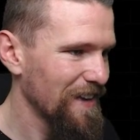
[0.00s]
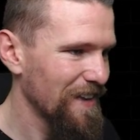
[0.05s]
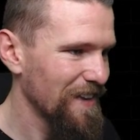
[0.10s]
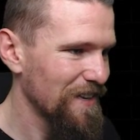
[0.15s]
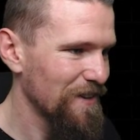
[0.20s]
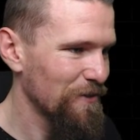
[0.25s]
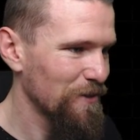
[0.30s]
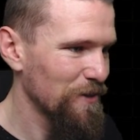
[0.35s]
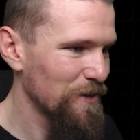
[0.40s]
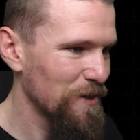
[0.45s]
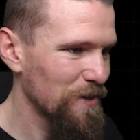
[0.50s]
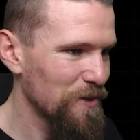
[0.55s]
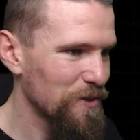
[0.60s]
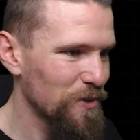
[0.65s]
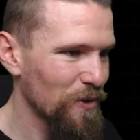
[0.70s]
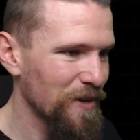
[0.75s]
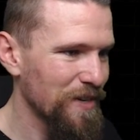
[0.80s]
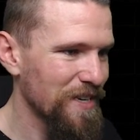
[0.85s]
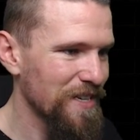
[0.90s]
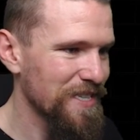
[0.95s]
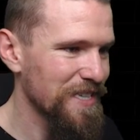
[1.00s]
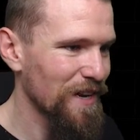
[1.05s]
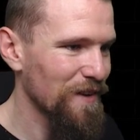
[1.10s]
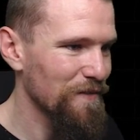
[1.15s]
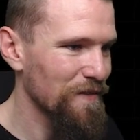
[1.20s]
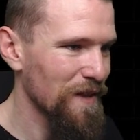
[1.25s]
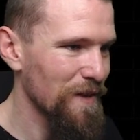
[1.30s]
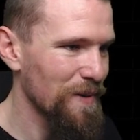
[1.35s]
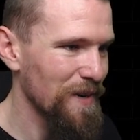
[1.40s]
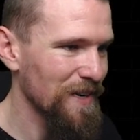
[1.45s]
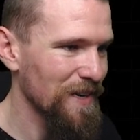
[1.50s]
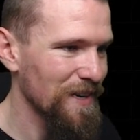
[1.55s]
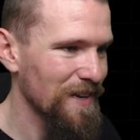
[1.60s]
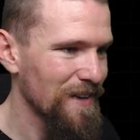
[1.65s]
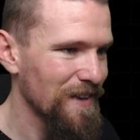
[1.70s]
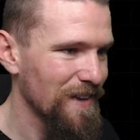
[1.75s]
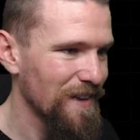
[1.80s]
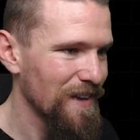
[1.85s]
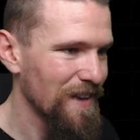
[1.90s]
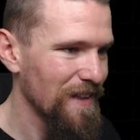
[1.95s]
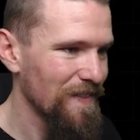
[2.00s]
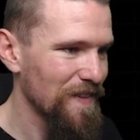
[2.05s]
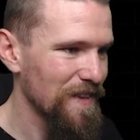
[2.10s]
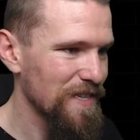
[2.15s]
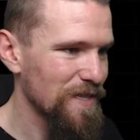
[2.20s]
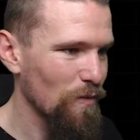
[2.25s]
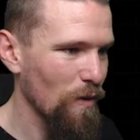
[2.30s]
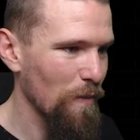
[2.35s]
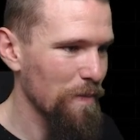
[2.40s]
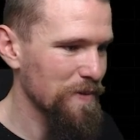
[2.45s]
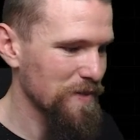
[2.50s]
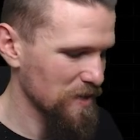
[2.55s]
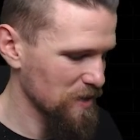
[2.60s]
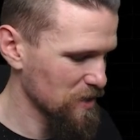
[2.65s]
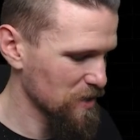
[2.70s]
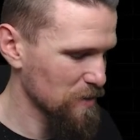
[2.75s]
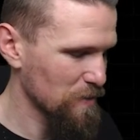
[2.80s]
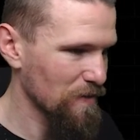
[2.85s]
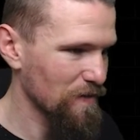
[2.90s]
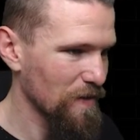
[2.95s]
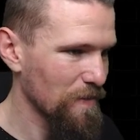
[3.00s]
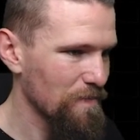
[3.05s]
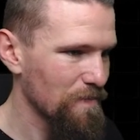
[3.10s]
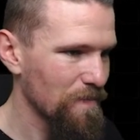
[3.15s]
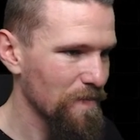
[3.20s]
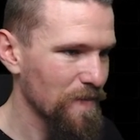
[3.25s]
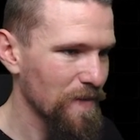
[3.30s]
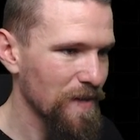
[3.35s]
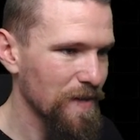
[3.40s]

You enjoying yourself there, buddy. Let's swap positions with him.